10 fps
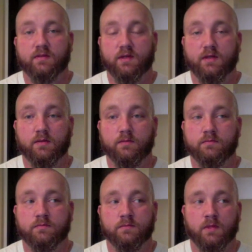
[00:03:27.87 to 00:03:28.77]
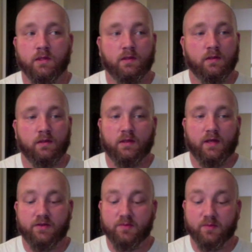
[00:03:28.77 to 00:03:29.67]
Um,
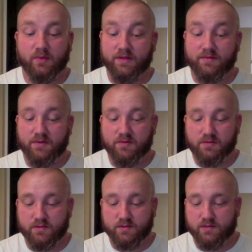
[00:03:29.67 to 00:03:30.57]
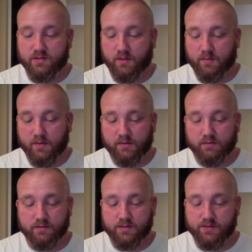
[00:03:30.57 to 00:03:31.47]
I couldn't believe they were. I mean,
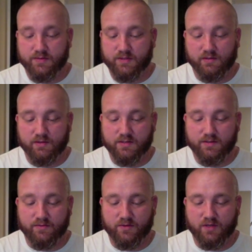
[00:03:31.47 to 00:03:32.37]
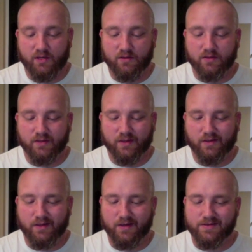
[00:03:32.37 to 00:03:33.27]
she was selling this stuff for a dollar, and I,
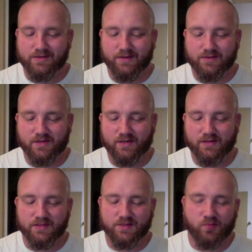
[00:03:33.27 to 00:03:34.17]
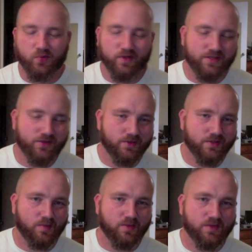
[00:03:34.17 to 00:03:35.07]
honestly, I was kind of disappointed too with
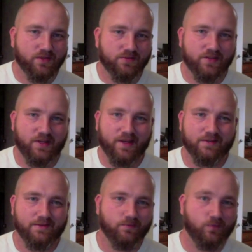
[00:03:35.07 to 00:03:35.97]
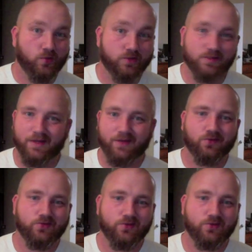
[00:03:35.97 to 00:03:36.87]
some of the stuff she had books
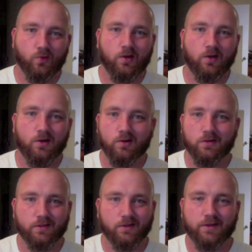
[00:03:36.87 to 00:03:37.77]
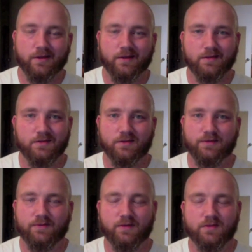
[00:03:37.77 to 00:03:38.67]
nailed to the wall and all that kind of
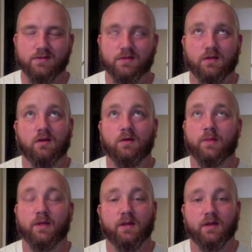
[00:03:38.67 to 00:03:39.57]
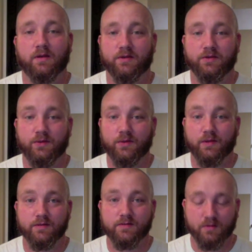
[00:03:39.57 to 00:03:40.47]
stuff, and I was just like, oh man, how can you do
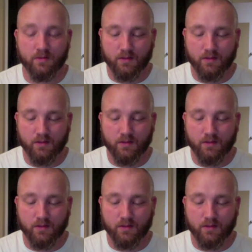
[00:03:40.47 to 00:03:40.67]
this?